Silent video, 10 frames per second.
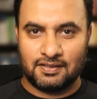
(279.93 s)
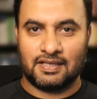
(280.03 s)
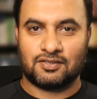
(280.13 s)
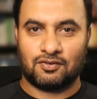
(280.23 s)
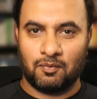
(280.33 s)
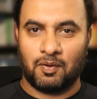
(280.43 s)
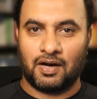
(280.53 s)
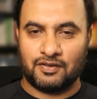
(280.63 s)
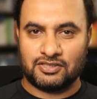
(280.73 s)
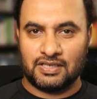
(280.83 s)
That's a
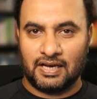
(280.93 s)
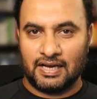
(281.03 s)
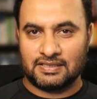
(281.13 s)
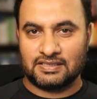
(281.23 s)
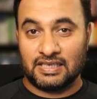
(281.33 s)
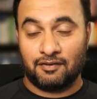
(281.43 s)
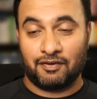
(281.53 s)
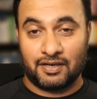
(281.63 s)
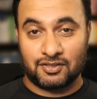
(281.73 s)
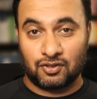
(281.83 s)
robot which has
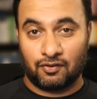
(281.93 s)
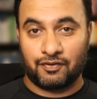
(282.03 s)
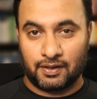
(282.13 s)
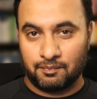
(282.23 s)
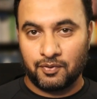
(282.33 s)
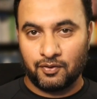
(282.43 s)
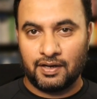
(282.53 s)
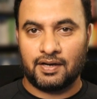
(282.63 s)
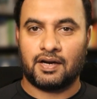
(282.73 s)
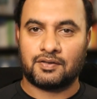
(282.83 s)
significant software
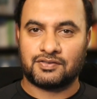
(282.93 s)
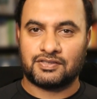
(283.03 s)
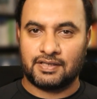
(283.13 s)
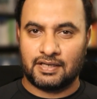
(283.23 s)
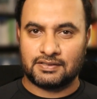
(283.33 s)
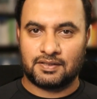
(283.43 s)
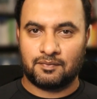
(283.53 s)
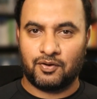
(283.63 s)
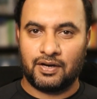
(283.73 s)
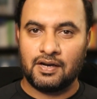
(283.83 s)
component and artificial intelligence
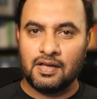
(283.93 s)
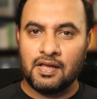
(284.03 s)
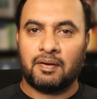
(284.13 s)
component.